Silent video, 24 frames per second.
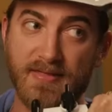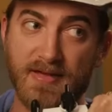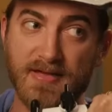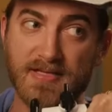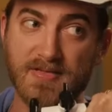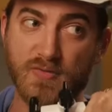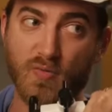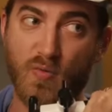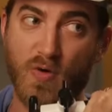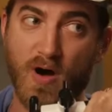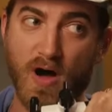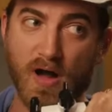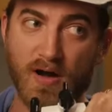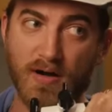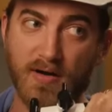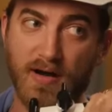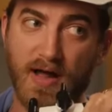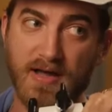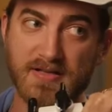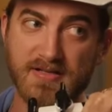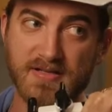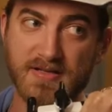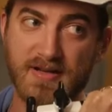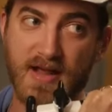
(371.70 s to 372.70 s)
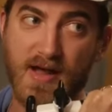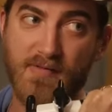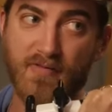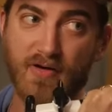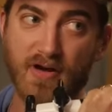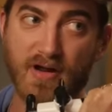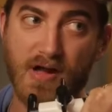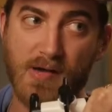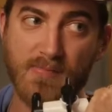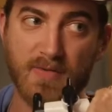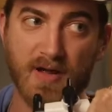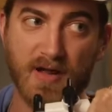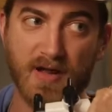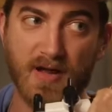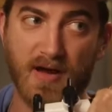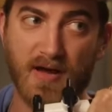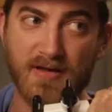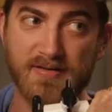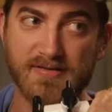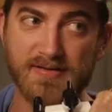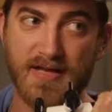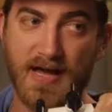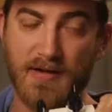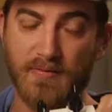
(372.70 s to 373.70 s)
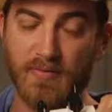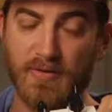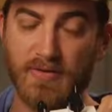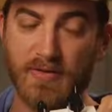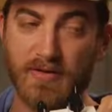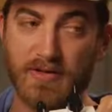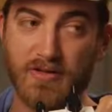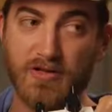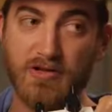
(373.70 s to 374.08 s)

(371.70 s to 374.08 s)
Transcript: this water has never come in contact with a